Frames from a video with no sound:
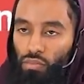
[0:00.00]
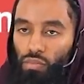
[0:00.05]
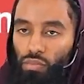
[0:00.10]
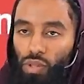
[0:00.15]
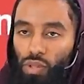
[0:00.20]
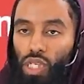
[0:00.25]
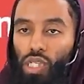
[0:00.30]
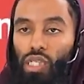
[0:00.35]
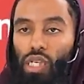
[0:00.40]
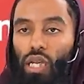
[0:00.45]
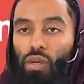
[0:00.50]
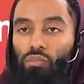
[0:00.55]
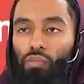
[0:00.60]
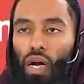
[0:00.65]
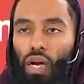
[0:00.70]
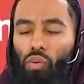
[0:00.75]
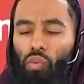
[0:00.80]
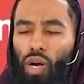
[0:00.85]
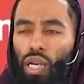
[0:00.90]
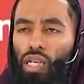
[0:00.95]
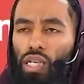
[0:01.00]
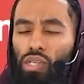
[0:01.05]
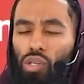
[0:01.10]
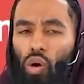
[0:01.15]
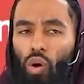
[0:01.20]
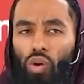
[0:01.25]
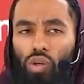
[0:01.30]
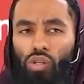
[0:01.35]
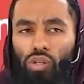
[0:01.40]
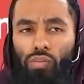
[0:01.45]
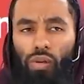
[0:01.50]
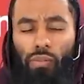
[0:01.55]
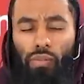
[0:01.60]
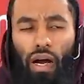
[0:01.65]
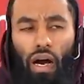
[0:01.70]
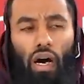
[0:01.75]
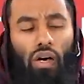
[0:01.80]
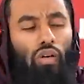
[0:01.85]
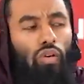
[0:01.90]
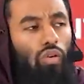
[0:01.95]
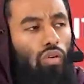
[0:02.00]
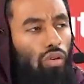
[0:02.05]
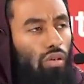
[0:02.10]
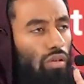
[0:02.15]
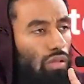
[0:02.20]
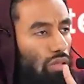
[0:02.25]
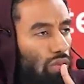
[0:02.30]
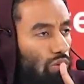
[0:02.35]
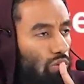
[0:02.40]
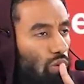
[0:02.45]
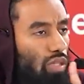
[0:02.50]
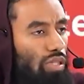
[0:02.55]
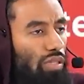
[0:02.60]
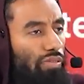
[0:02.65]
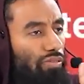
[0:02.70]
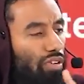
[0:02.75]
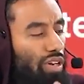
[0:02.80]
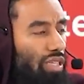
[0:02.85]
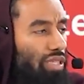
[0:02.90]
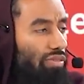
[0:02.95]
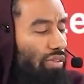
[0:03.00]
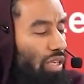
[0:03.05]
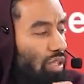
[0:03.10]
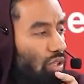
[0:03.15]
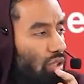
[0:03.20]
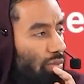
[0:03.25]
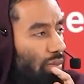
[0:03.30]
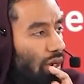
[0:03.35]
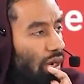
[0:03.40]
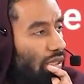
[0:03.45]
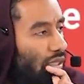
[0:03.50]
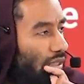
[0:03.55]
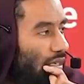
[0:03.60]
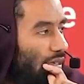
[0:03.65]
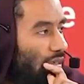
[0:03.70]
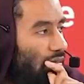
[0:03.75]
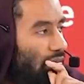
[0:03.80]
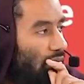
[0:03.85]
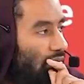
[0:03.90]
She said, my wali is going to be my uncle. What's the first thing you should be asking?